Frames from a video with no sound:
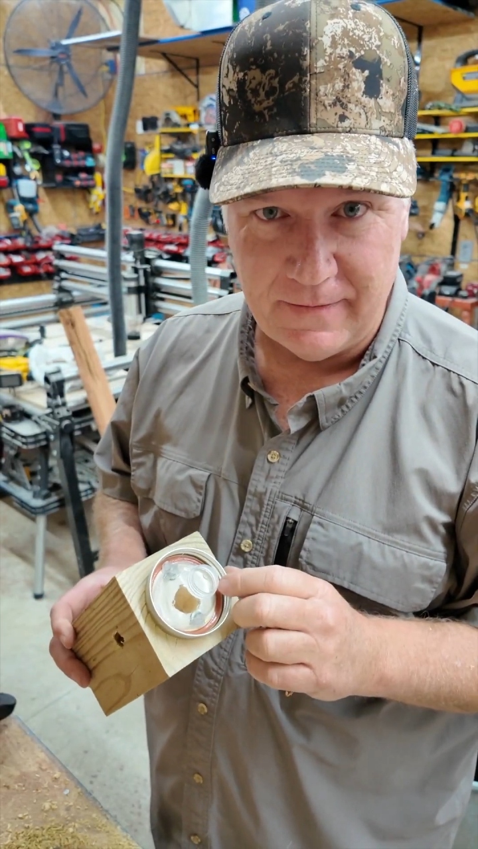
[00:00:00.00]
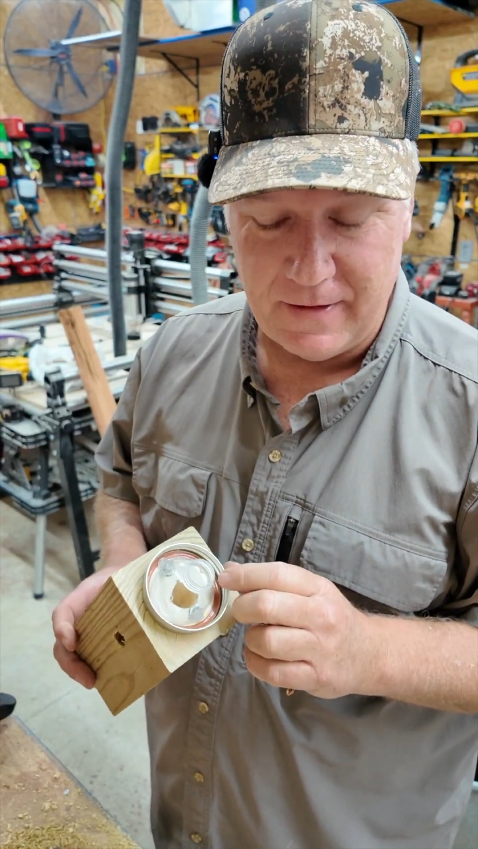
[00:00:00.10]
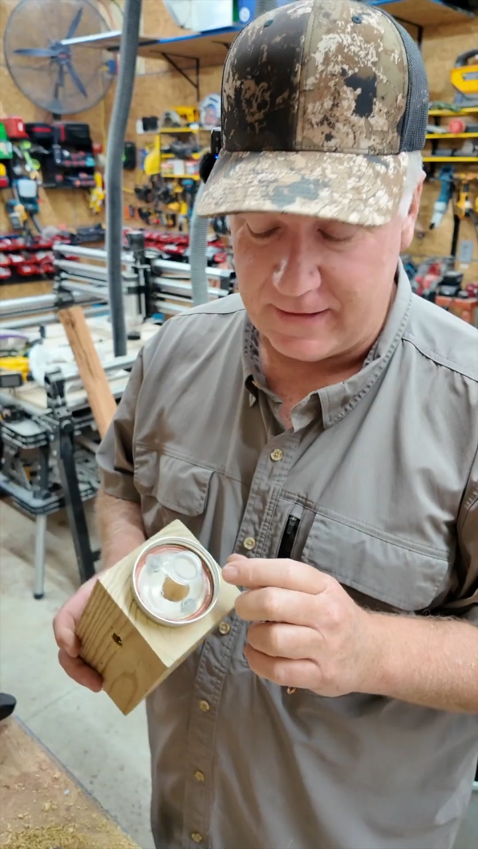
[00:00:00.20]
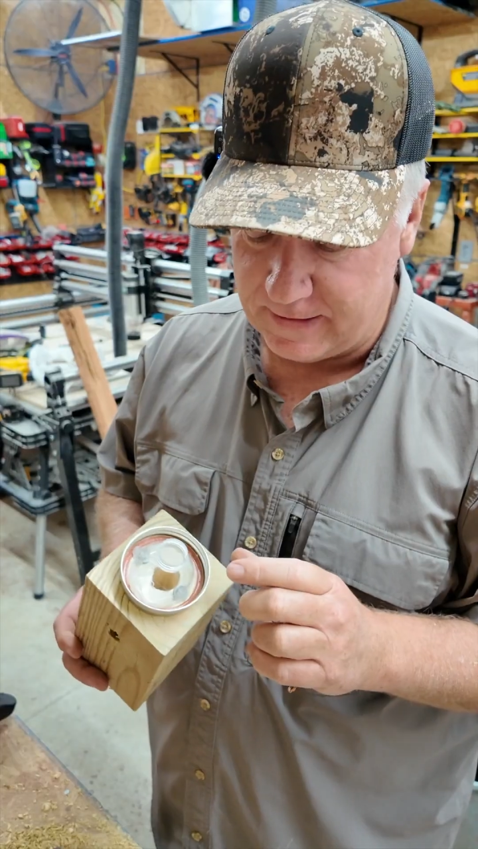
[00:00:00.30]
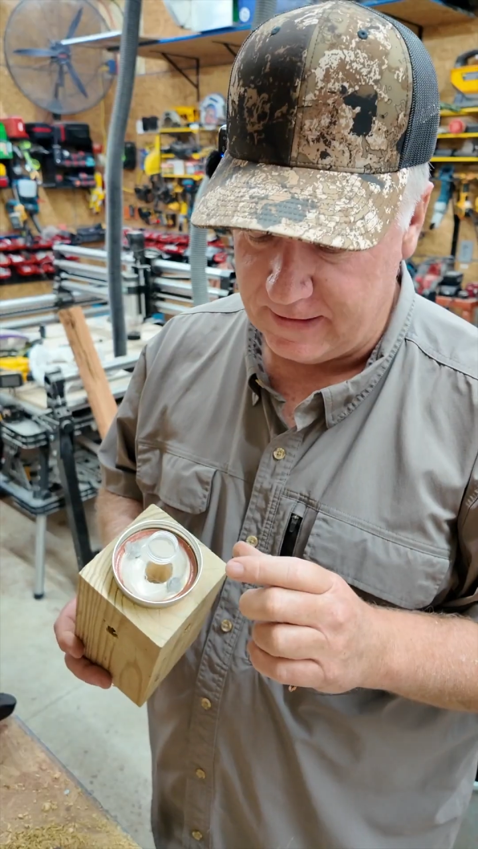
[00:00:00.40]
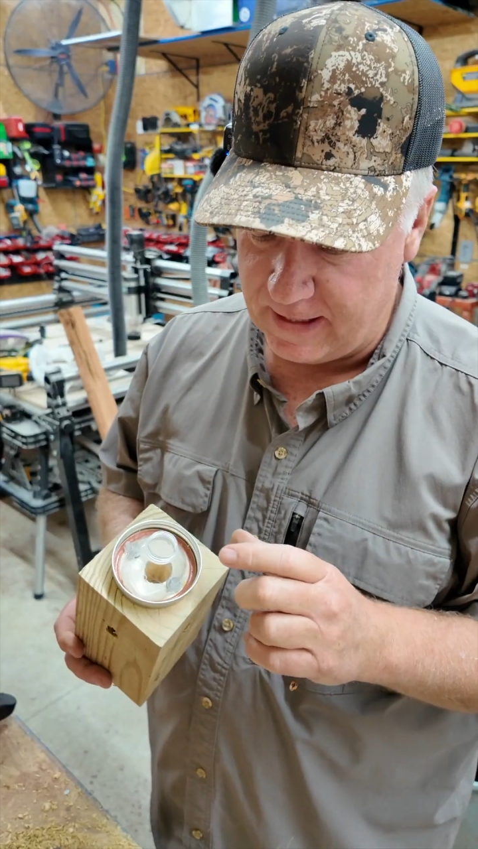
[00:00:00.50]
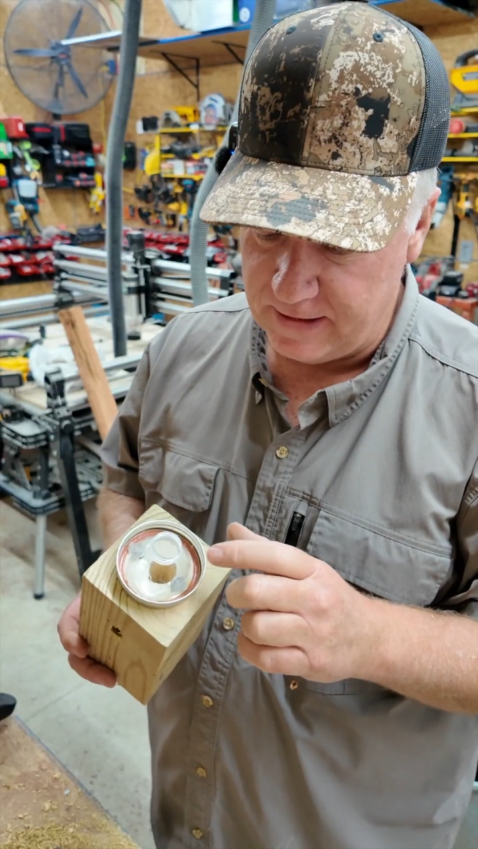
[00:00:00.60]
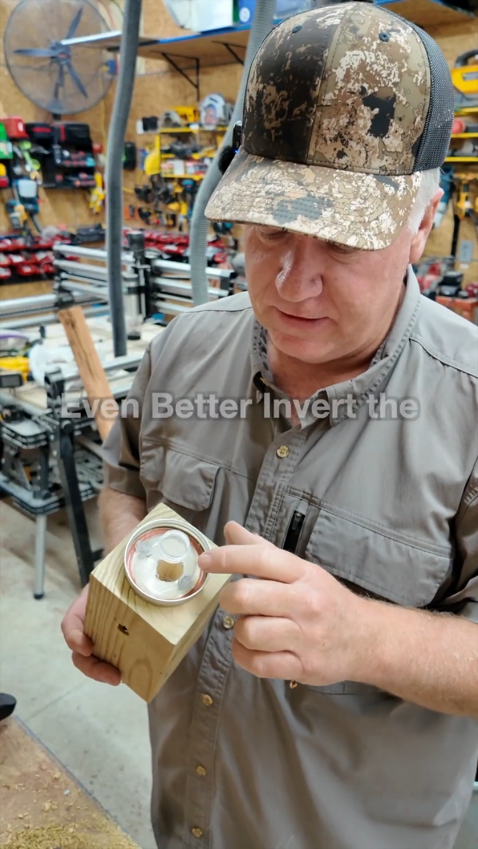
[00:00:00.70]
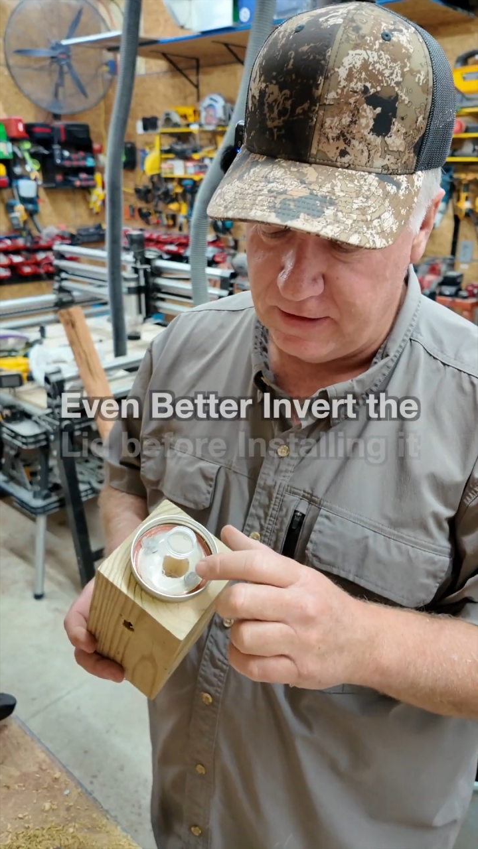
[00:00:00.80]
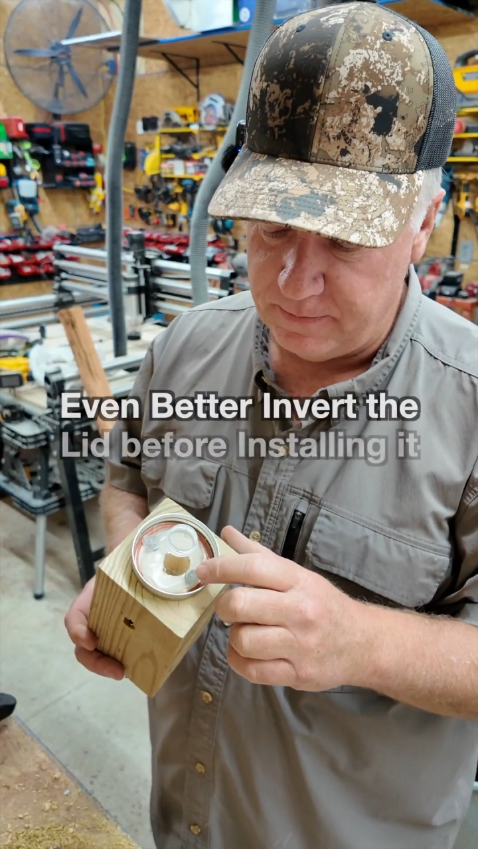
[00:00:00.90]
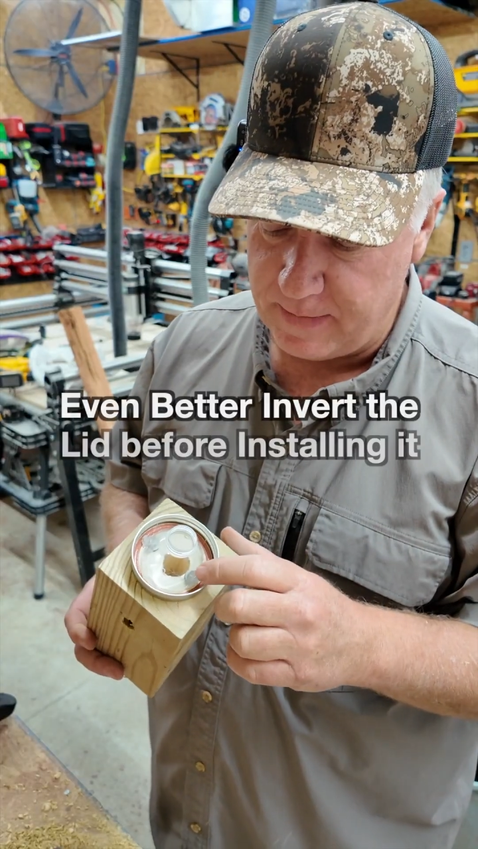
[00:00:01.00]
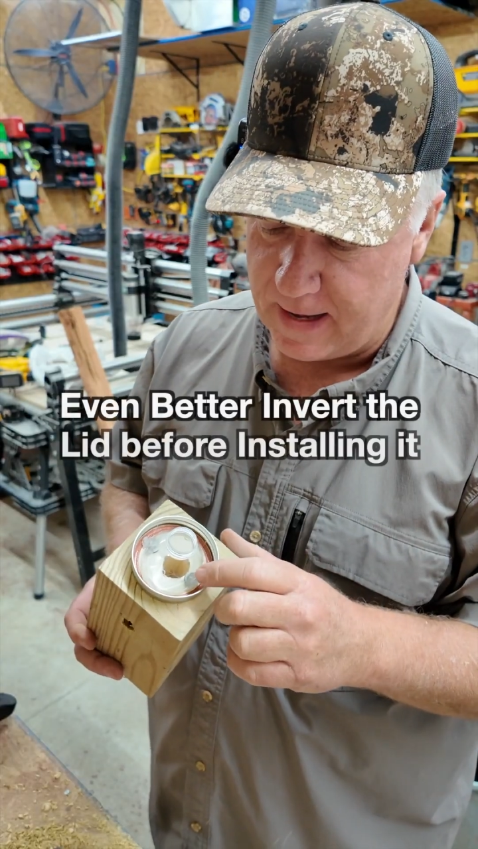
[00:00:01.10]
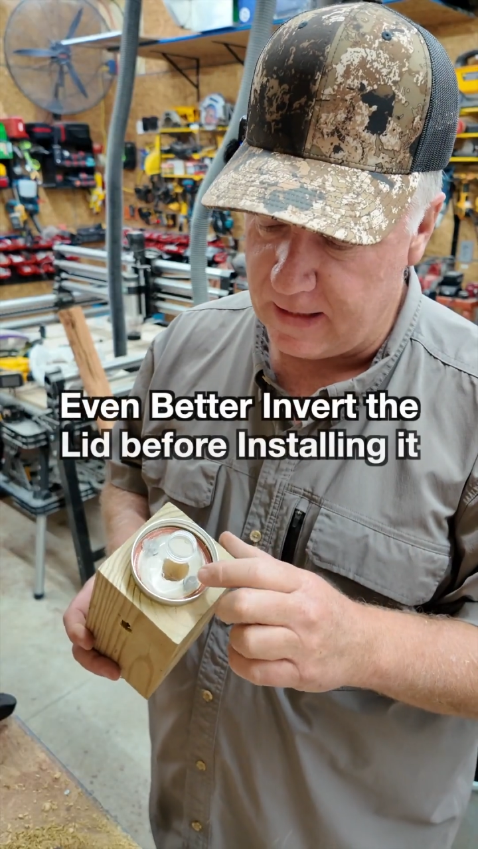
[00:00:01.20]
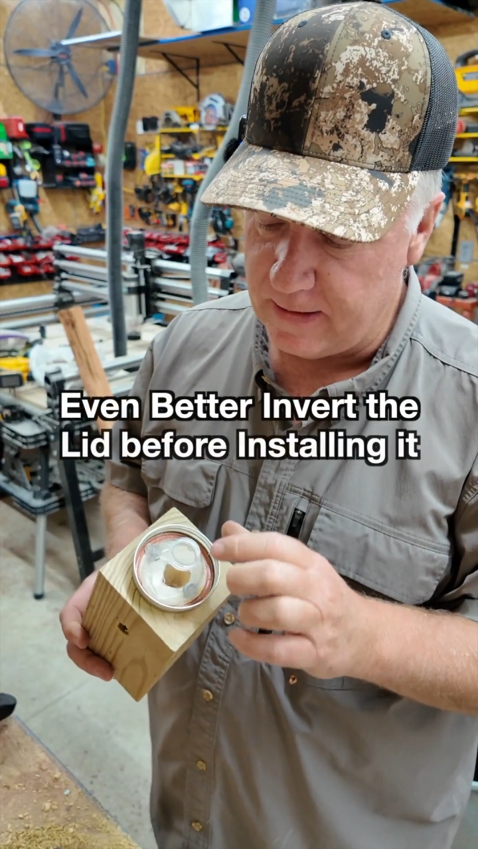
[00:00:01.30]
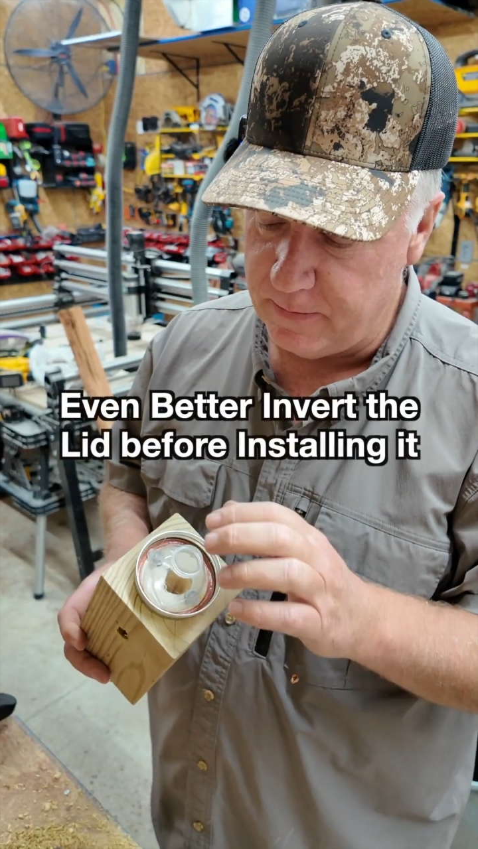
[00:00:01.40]
If that's the case, just
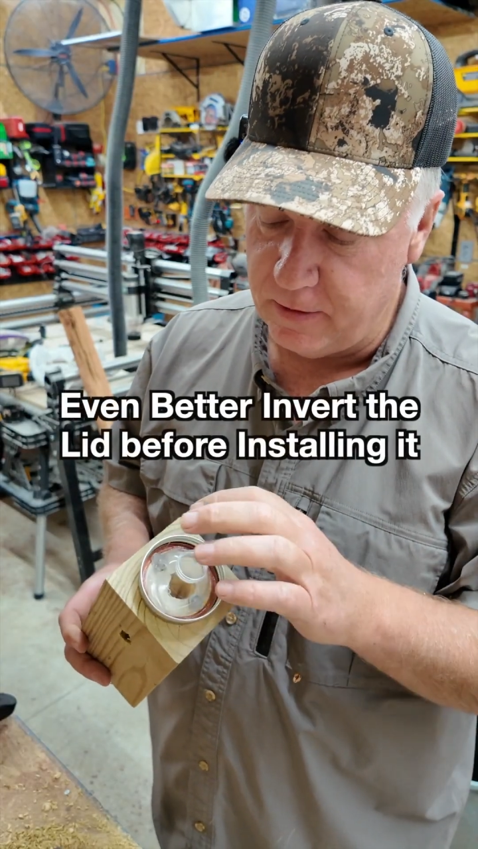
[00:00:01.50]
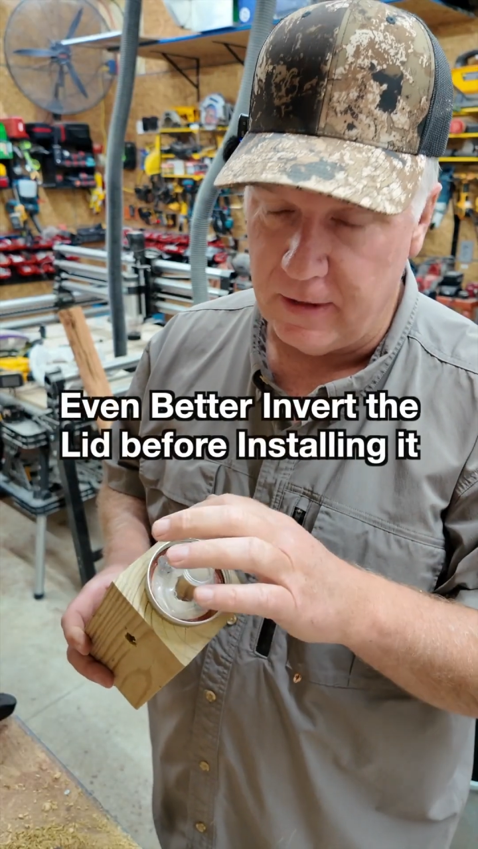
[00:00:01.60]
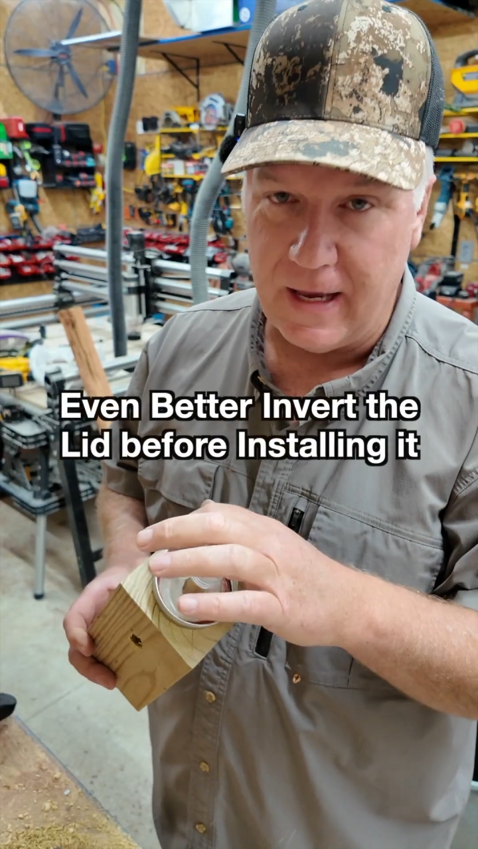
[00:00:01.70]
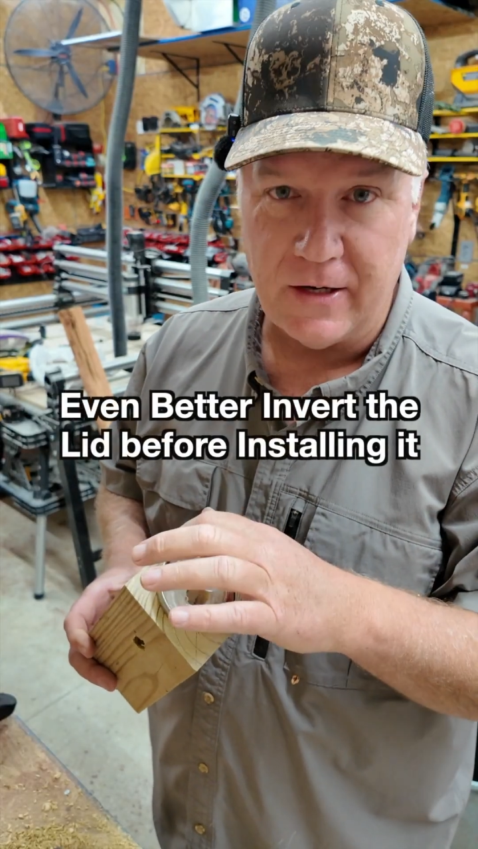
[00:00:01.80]
pile up a little